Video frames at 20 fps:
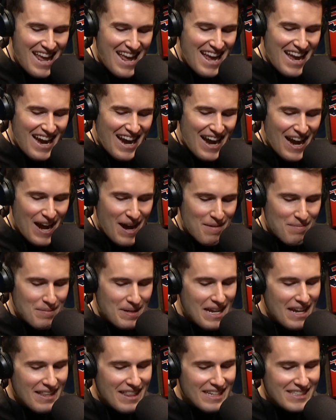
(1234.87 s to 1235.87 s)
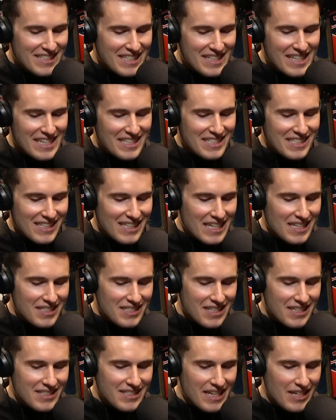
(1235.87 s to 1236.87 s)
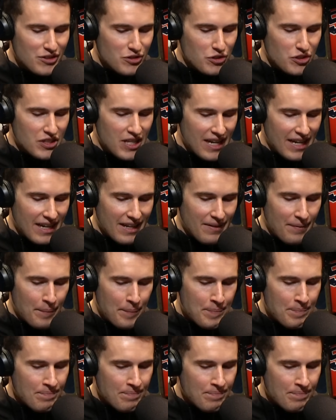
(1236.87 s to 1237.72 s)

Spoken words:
But yeah, this list is interesting.